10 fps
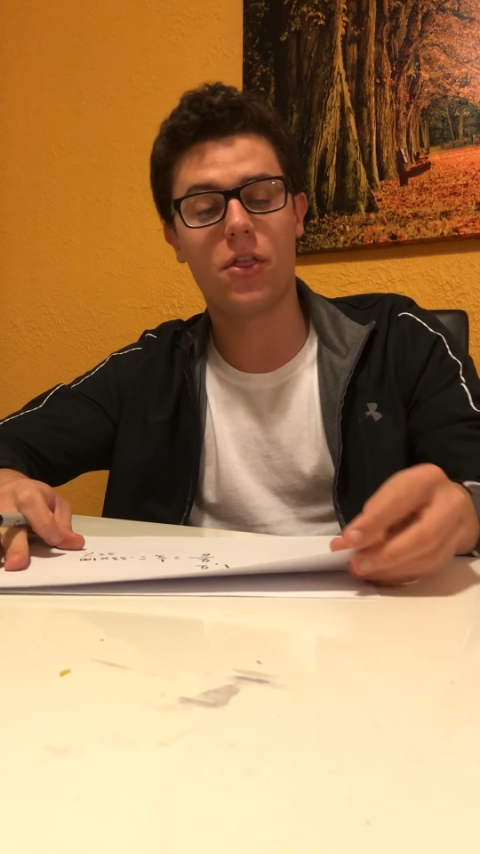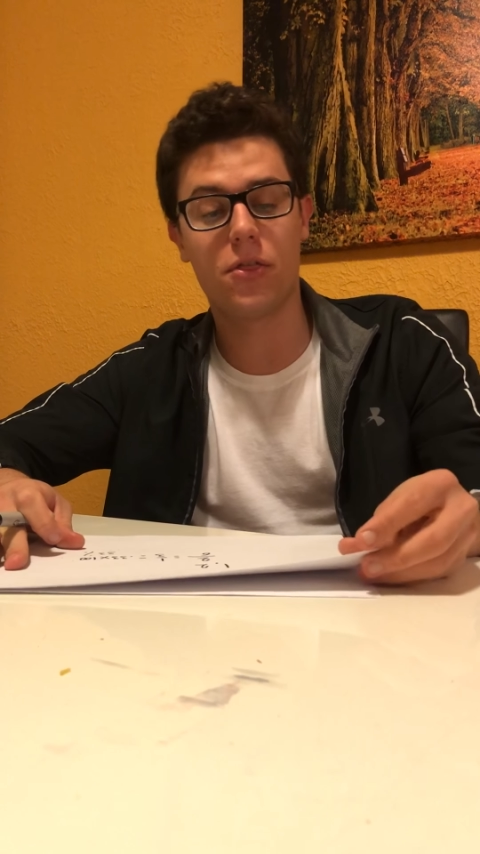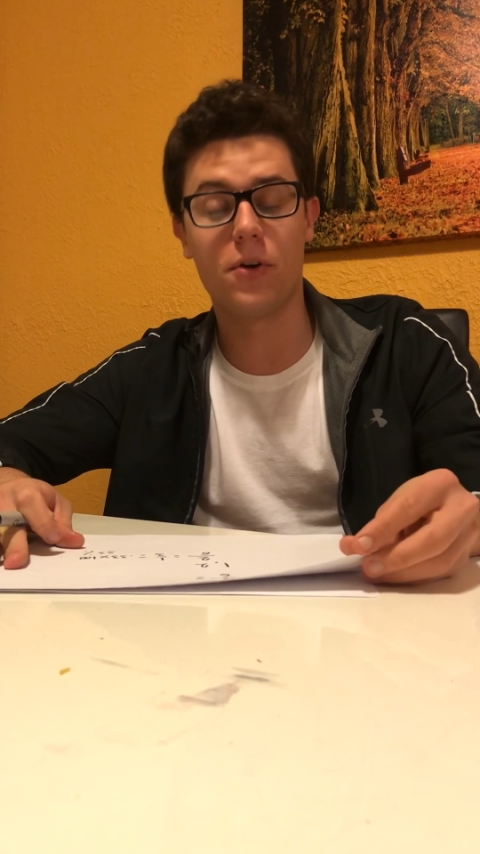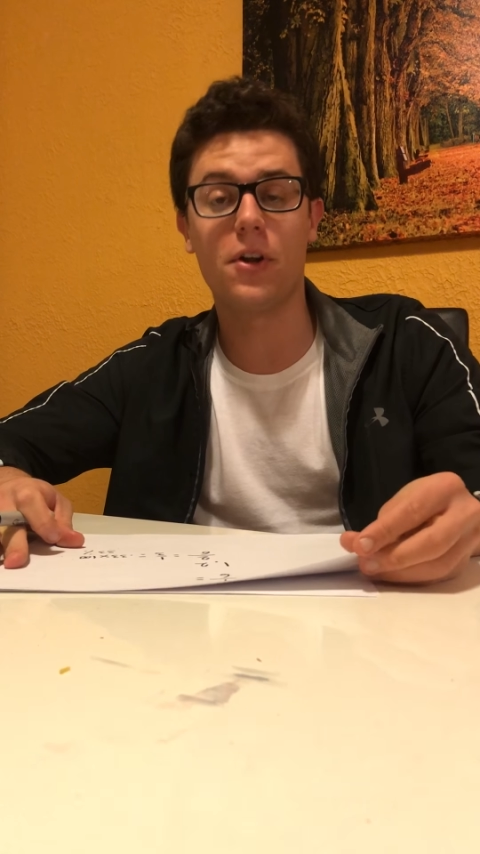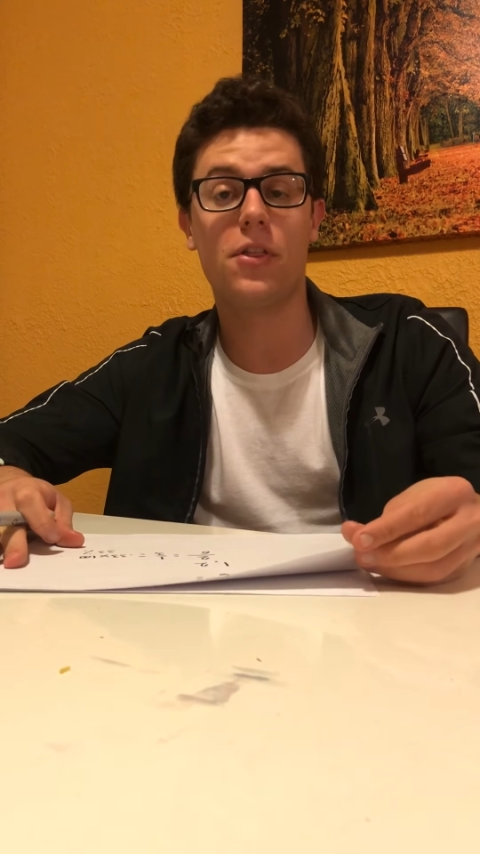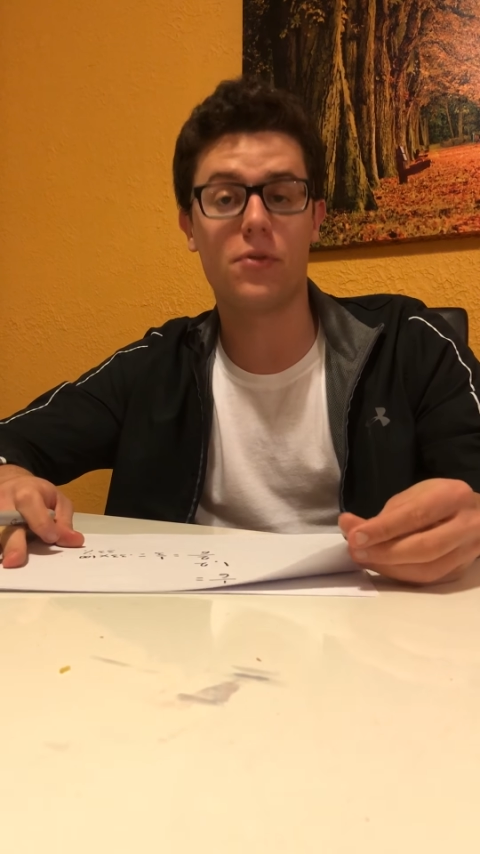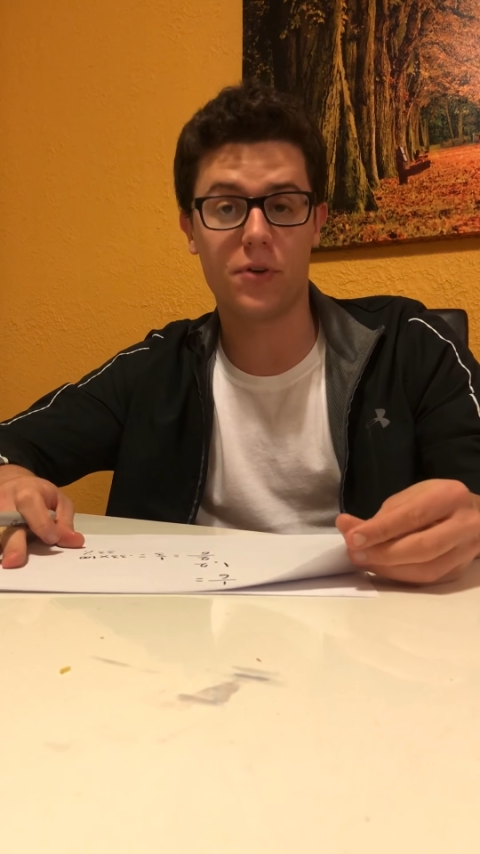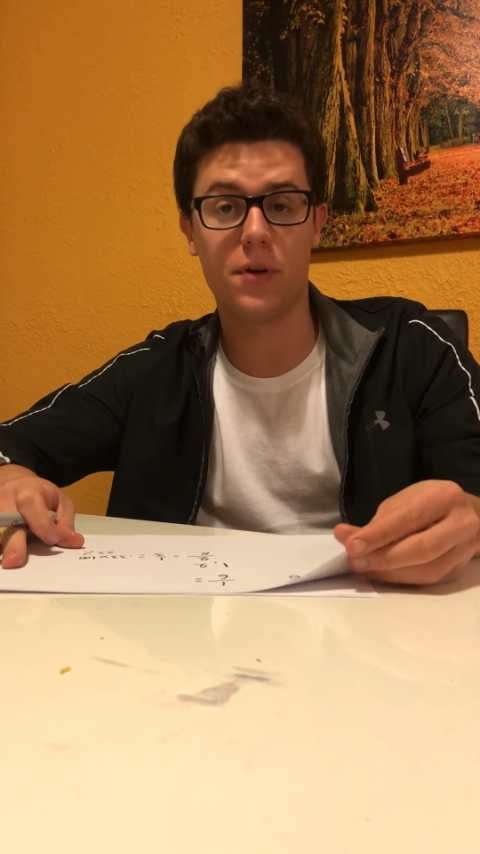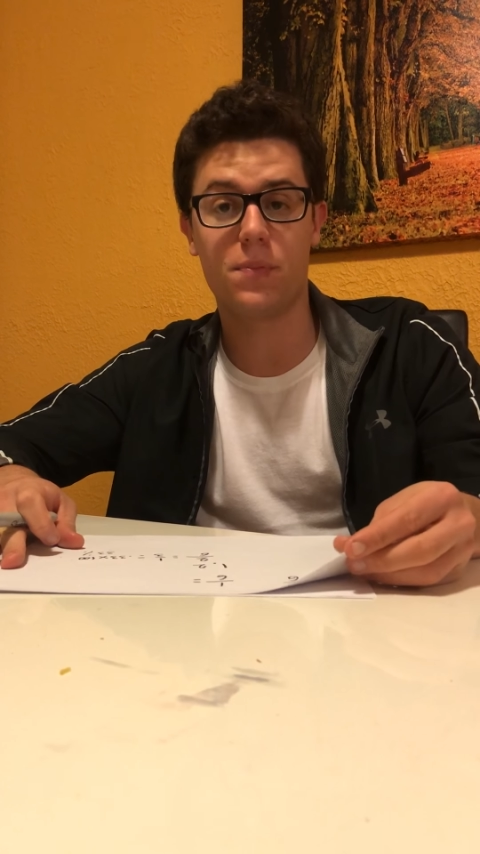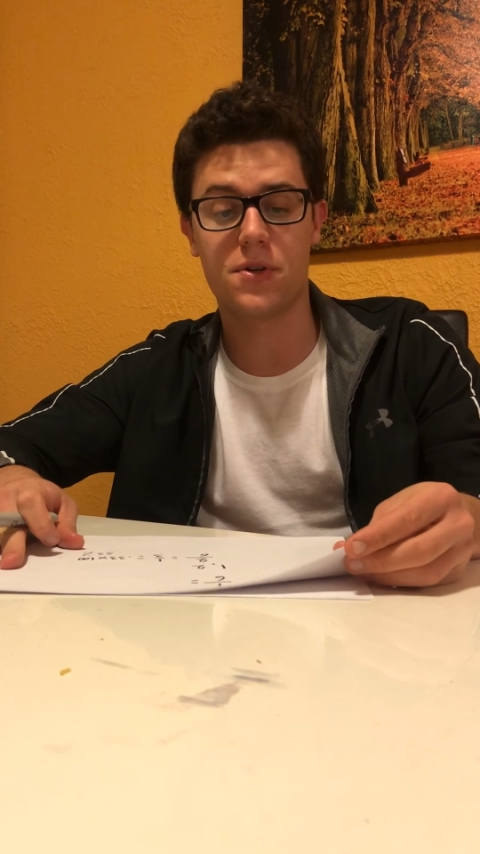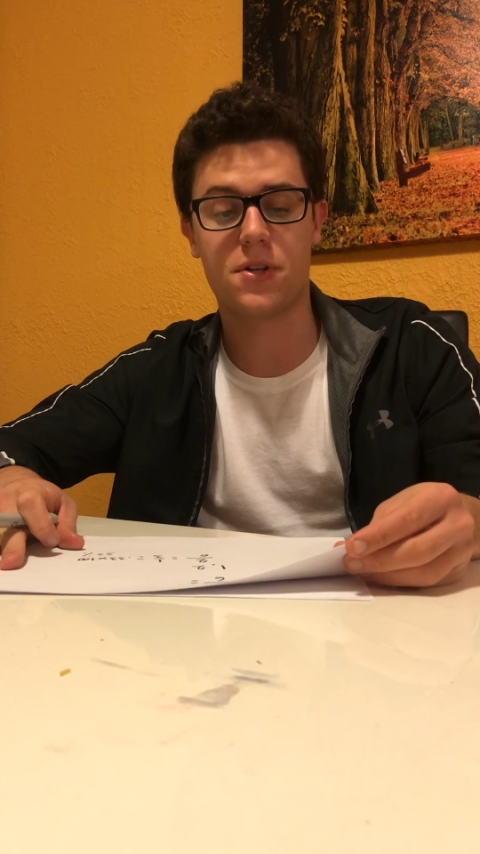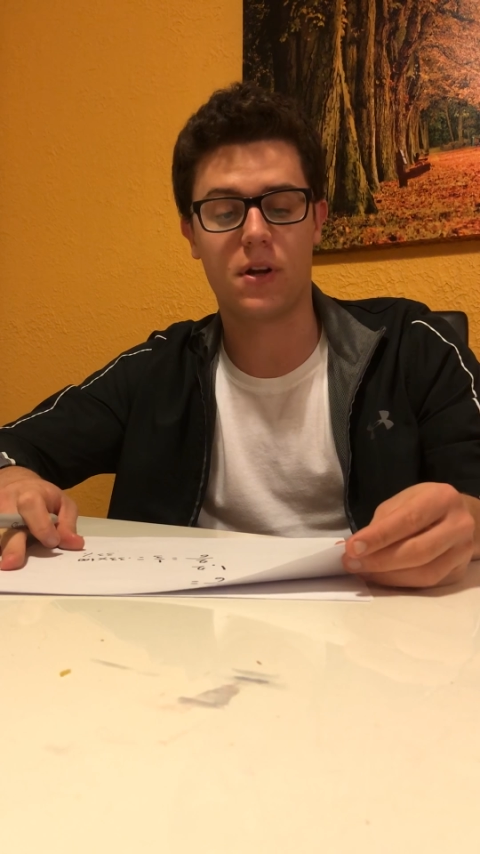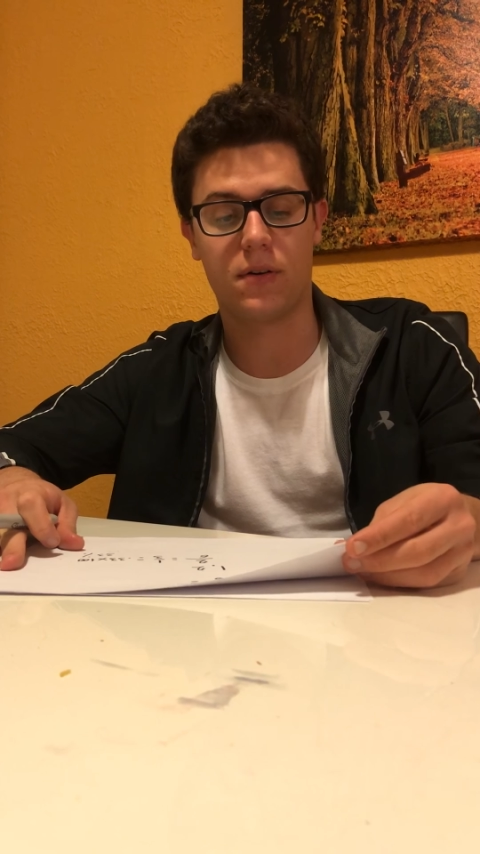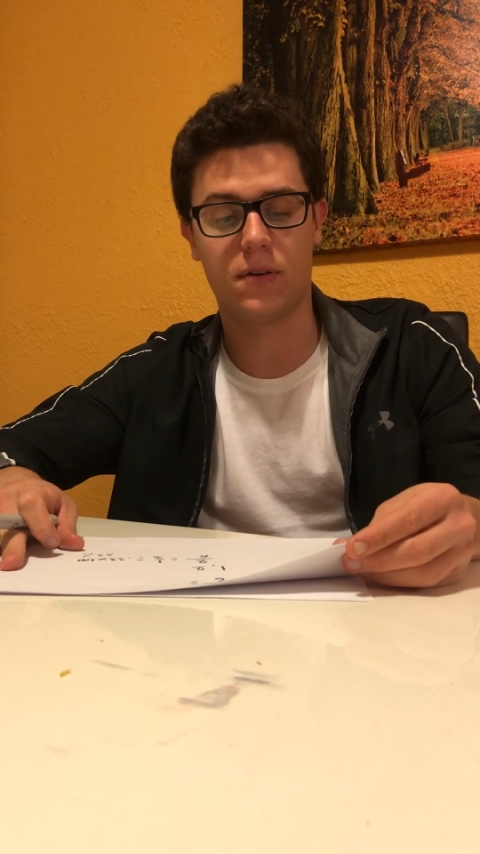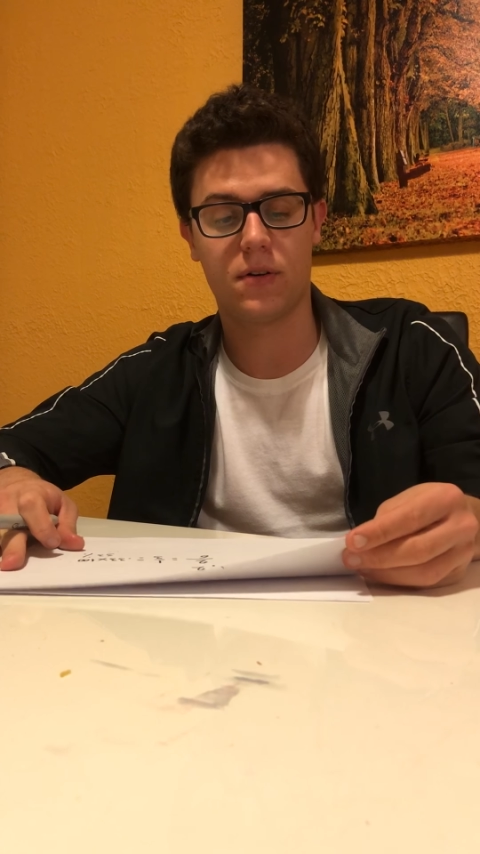33%